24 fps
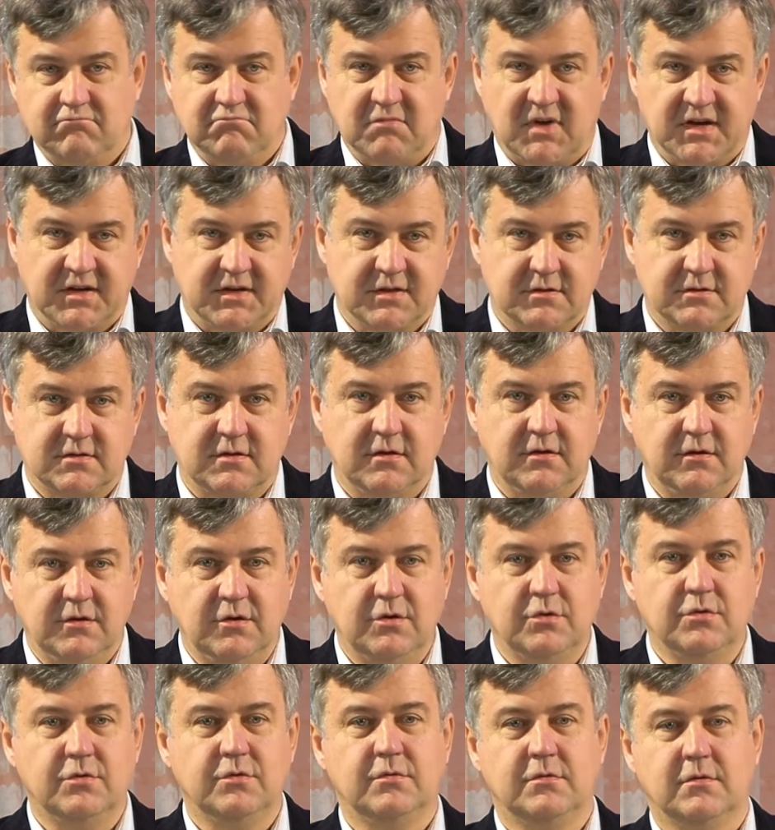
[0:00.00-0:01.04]
I guess, the
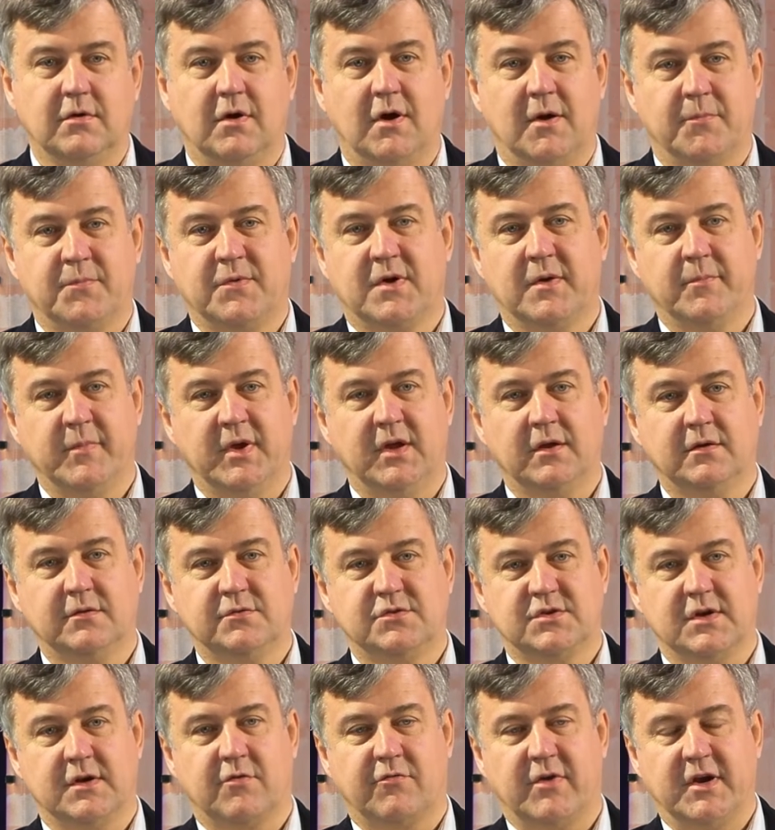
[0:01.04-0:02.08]
new upcoming
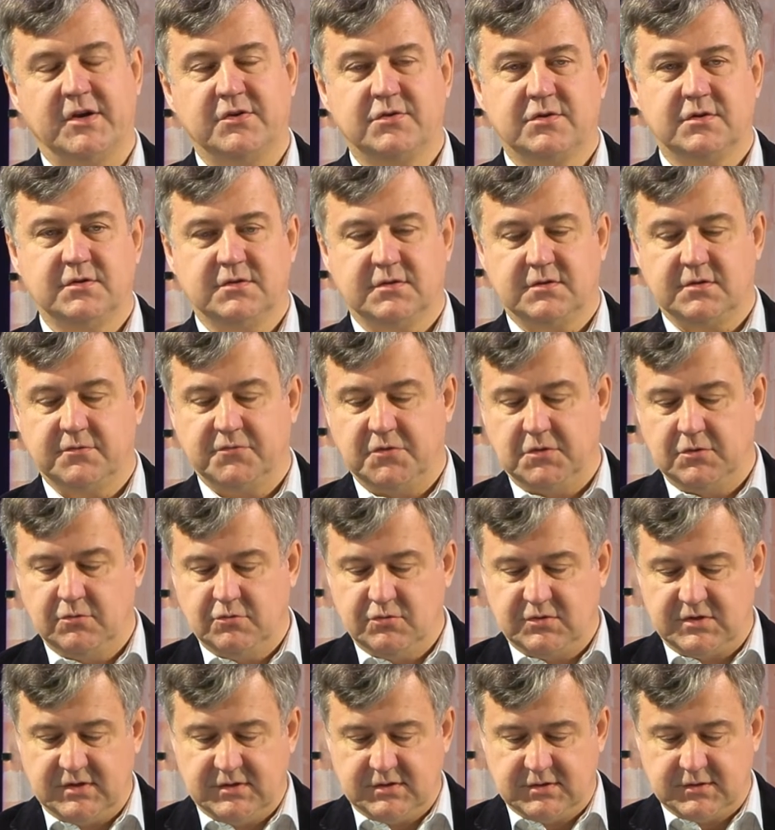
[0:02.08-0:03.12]
generations of
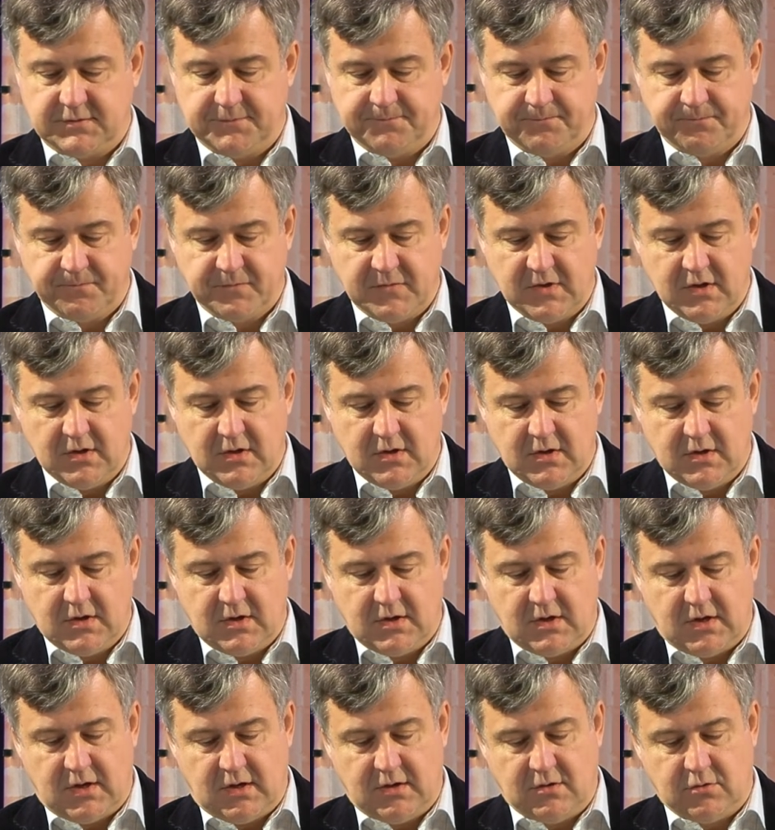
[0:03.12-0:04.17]
users,
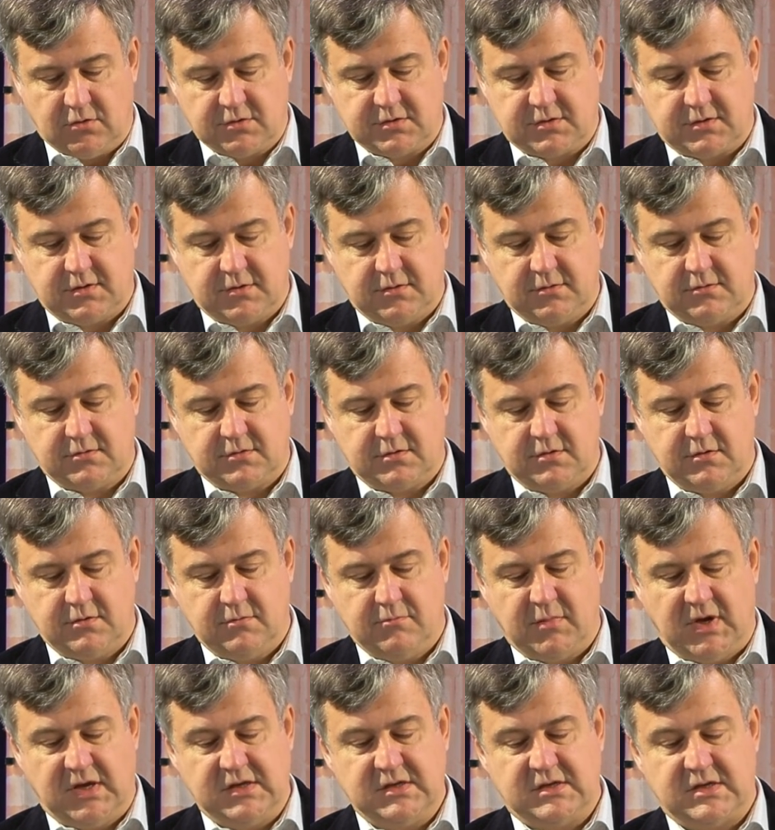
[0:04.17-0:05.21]
and also to
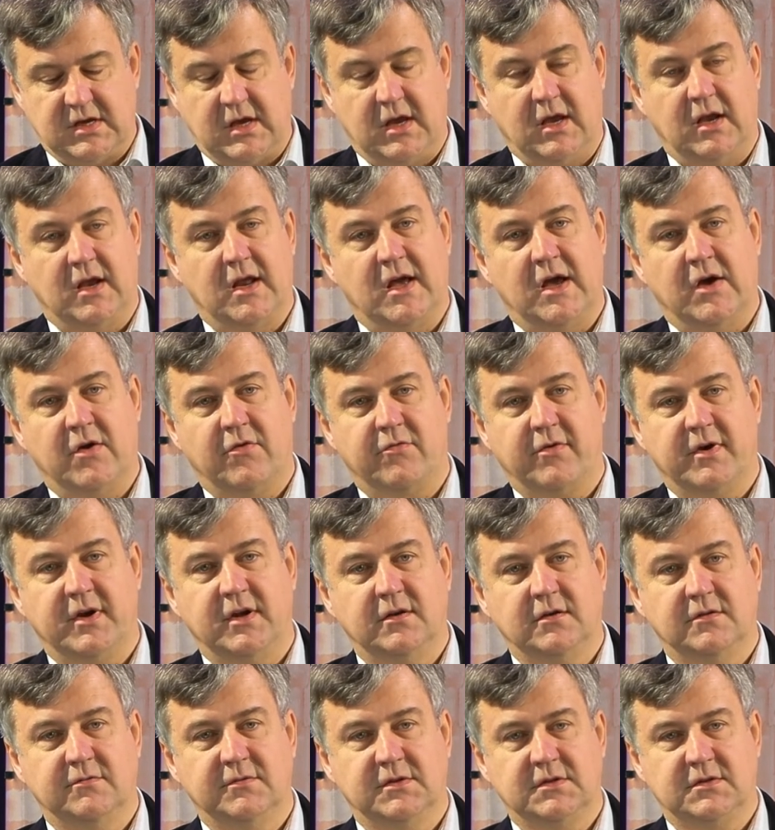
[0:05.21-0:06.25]
maintain our
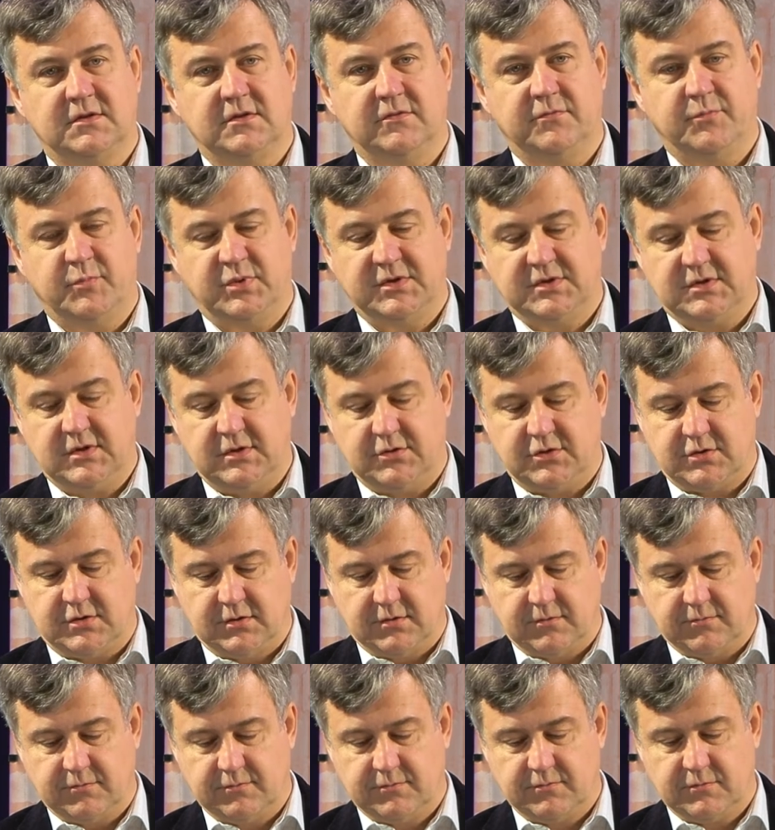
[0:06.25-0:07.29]
innovative
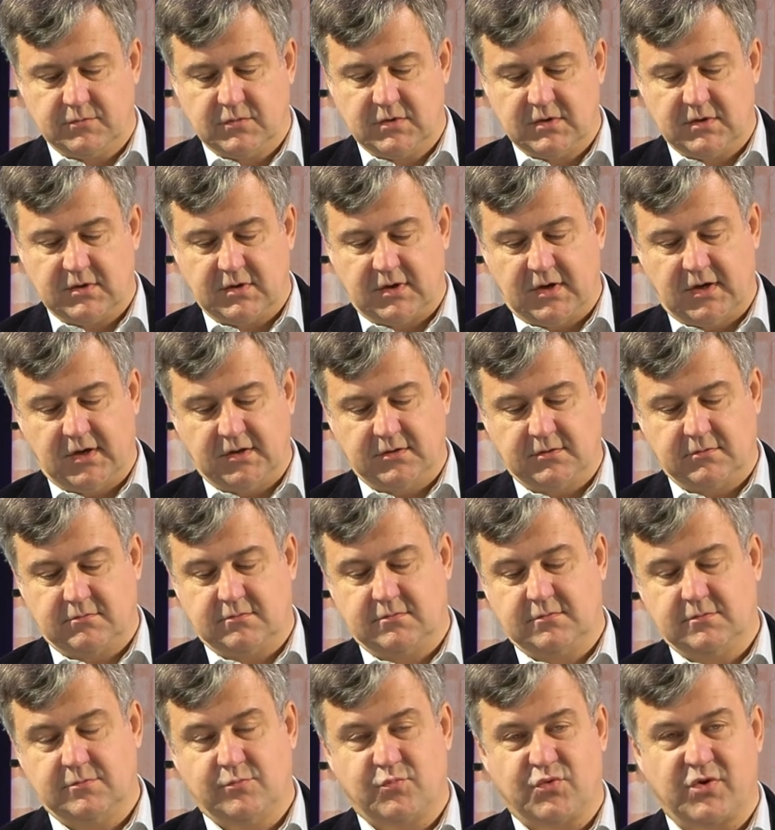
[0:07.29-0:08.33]
position and
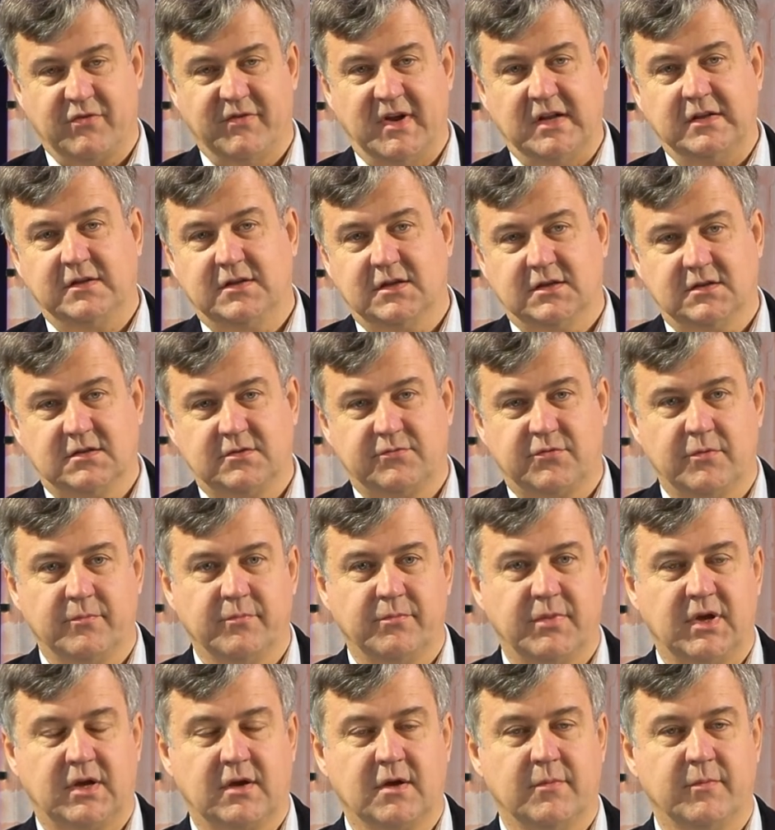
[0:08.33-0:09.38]
prevent us
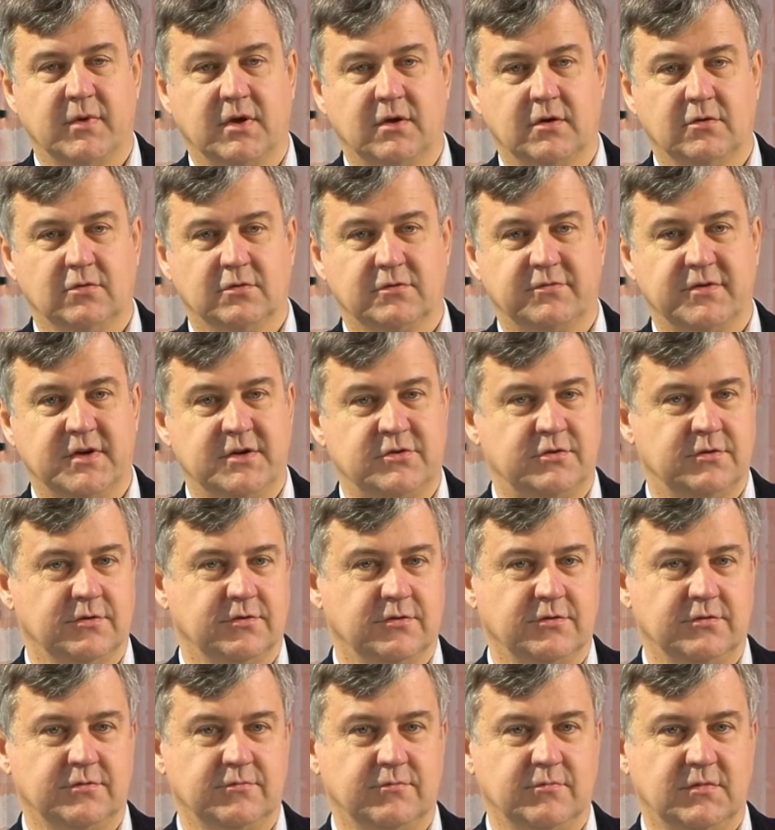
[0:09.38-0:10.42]
from becoming
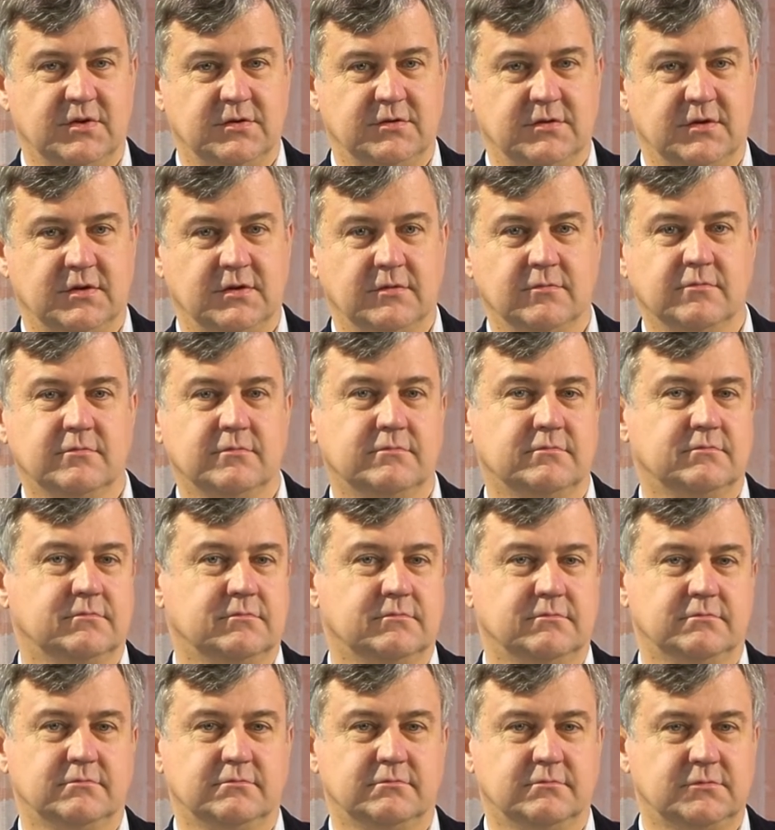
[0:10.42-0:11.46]
old-fashioned as a
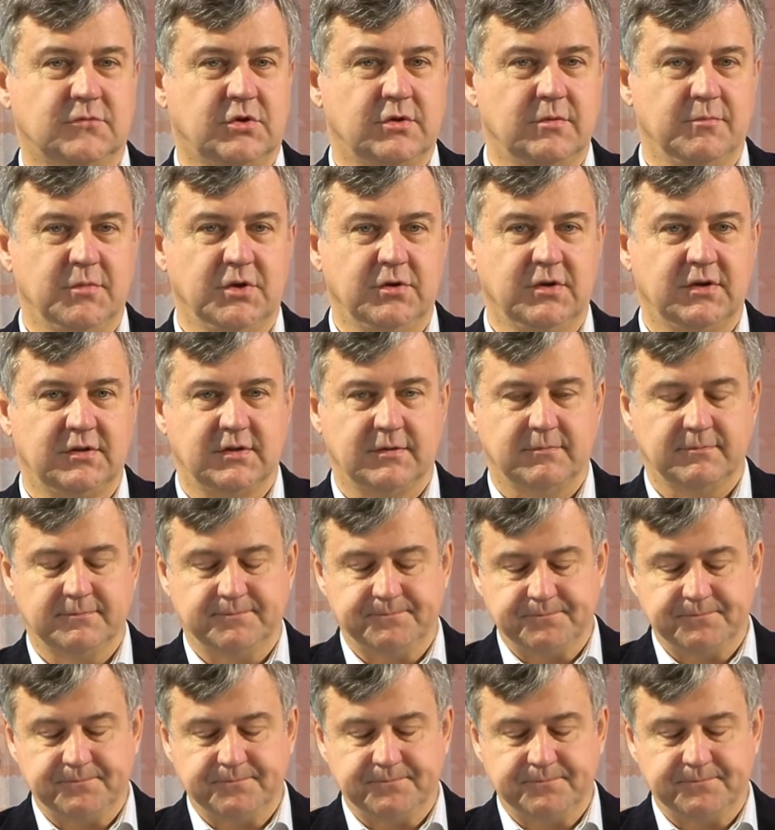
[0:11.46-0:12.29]
community.